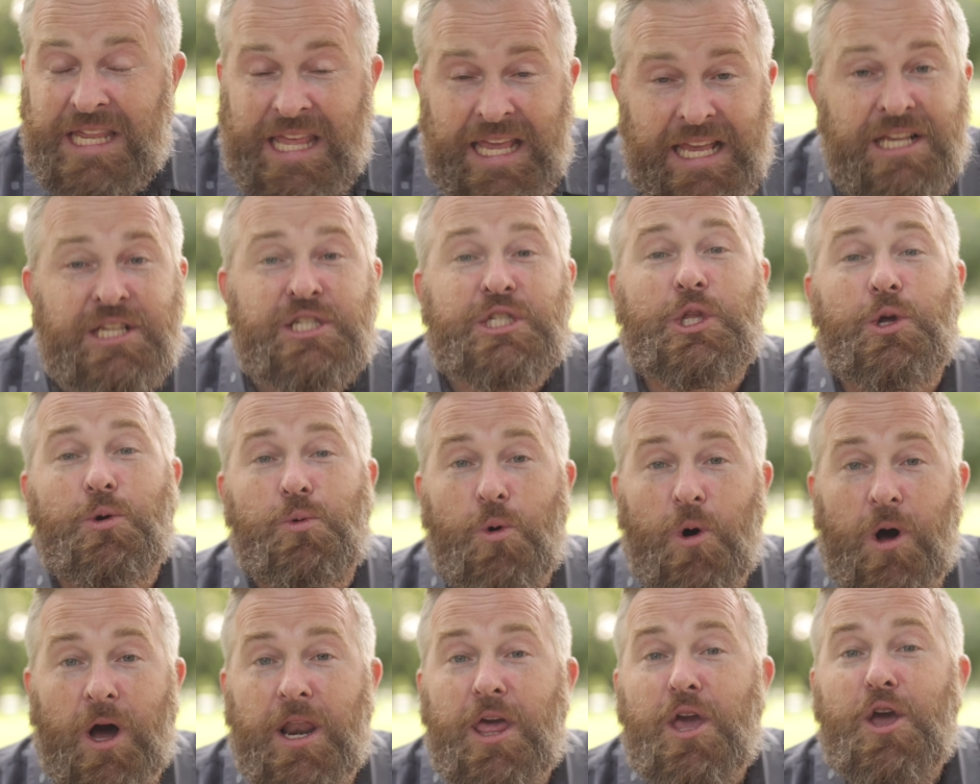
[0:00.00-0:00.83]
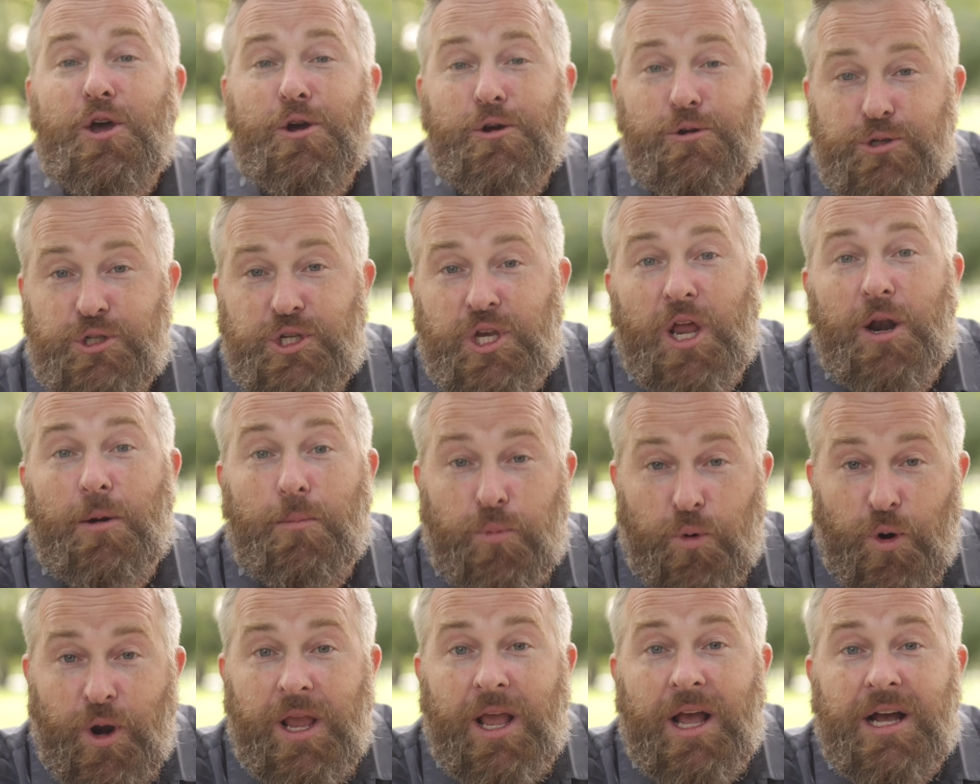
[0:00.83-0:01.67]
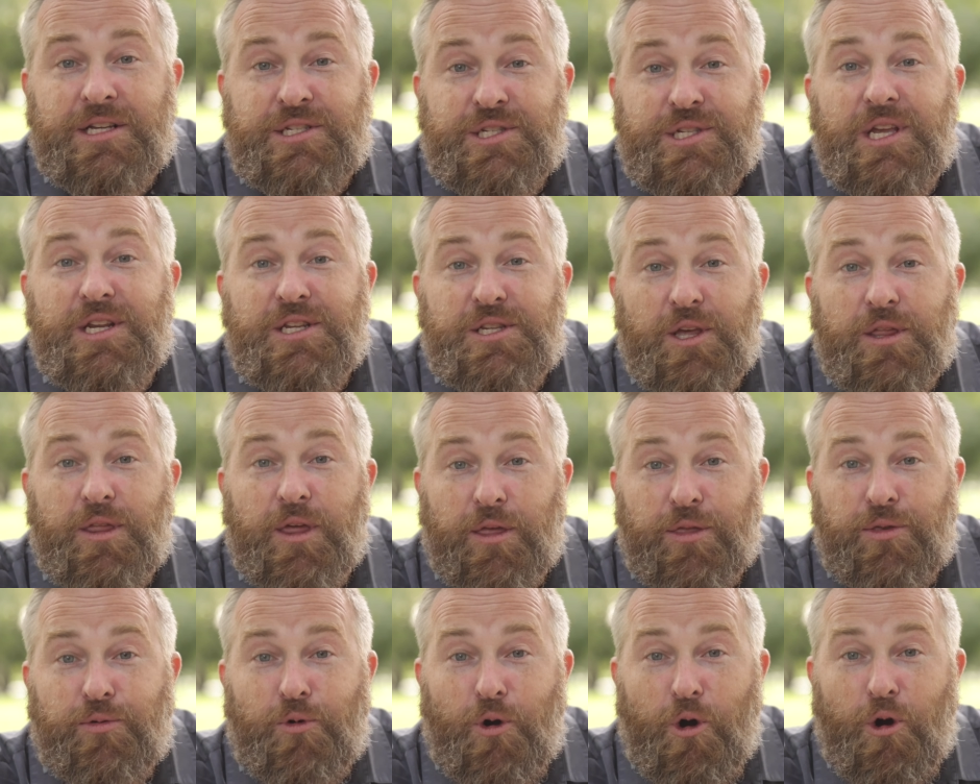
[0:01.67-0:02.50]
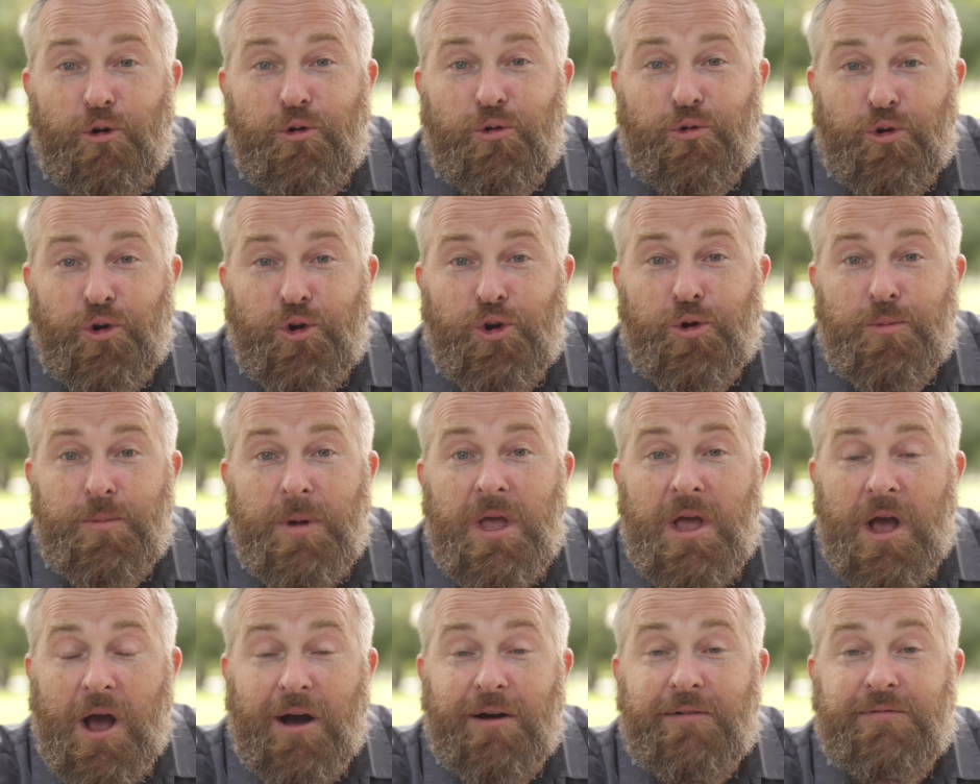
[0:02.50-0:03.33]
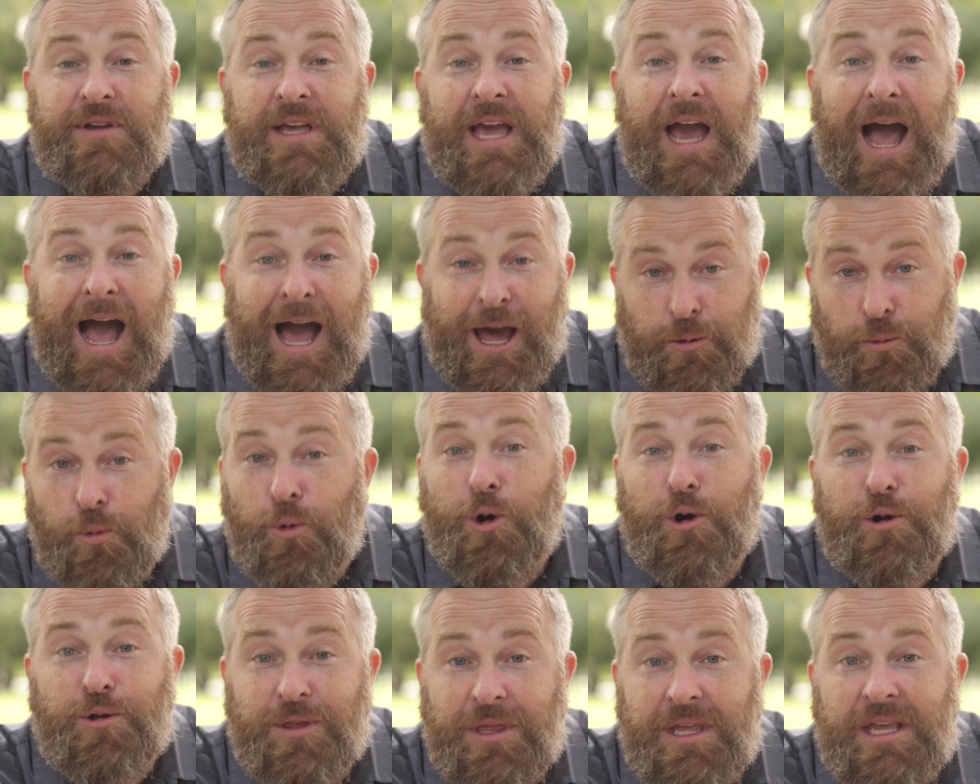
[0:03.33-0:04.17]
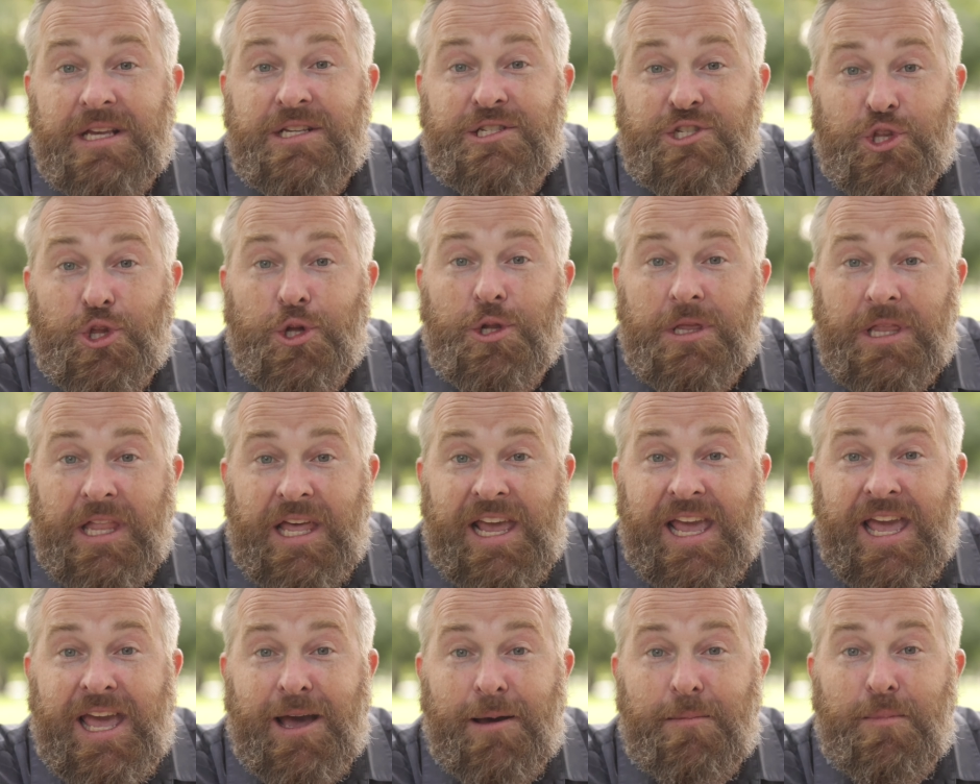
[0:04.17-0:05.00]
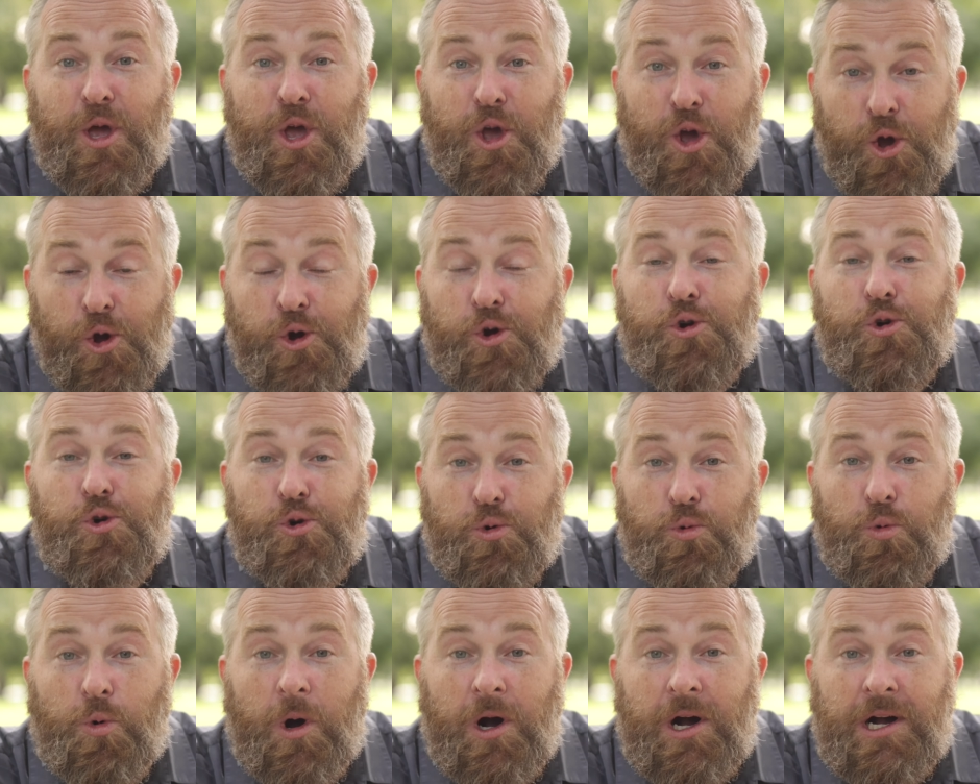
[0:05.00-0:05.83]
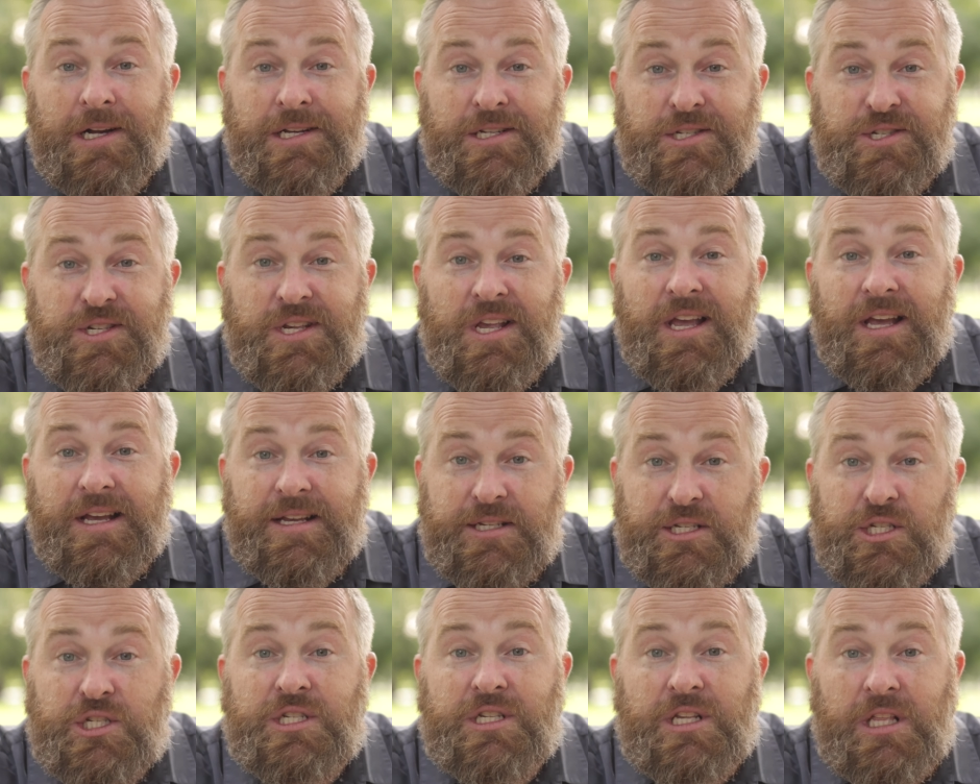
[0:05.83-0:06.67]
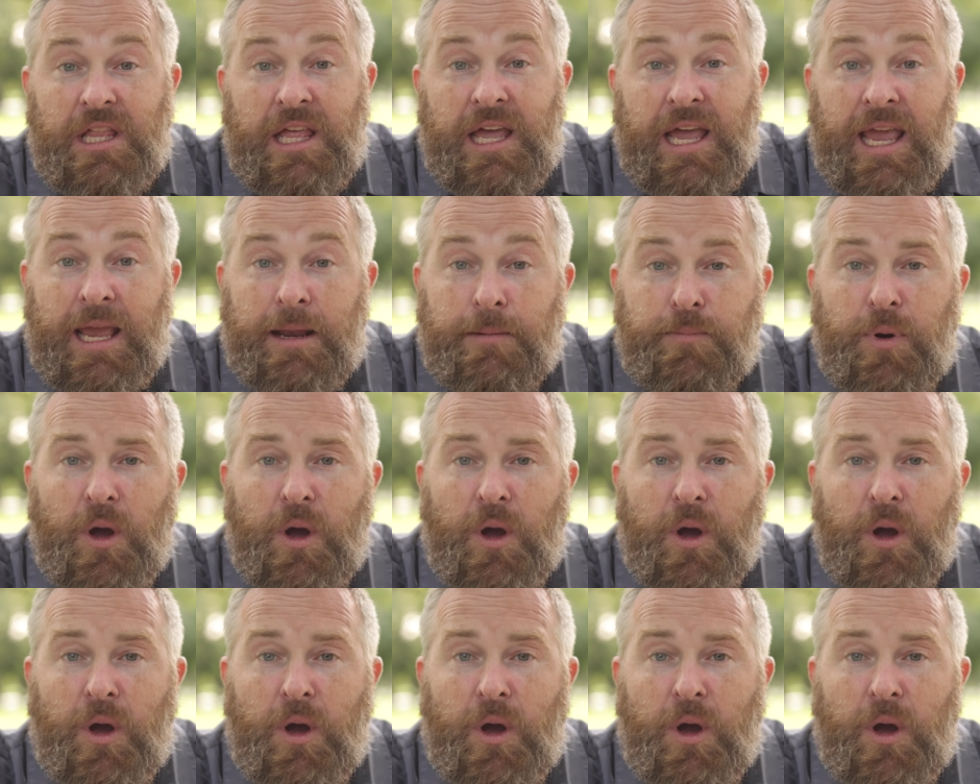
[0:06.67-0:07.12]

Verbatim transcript: He's the one who's going to bring us into the throne room of God. Worthy is the Lamb who was slain.